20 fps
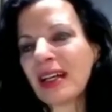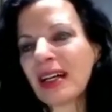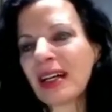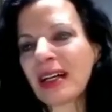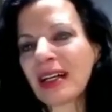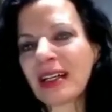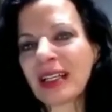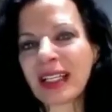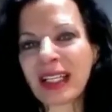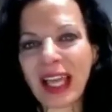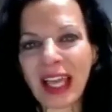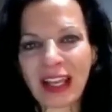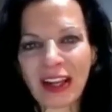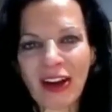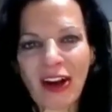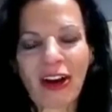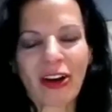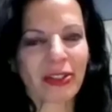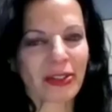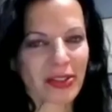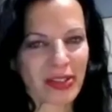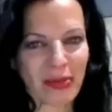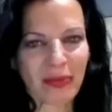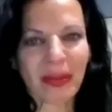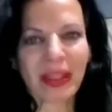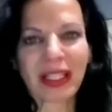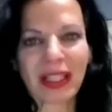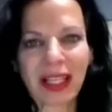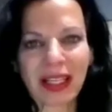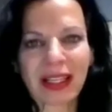uh, an AR or
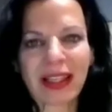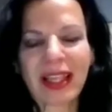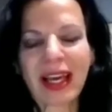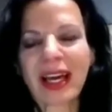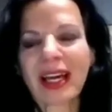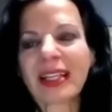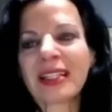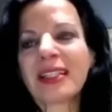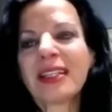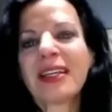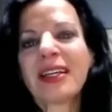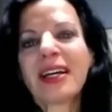something like that,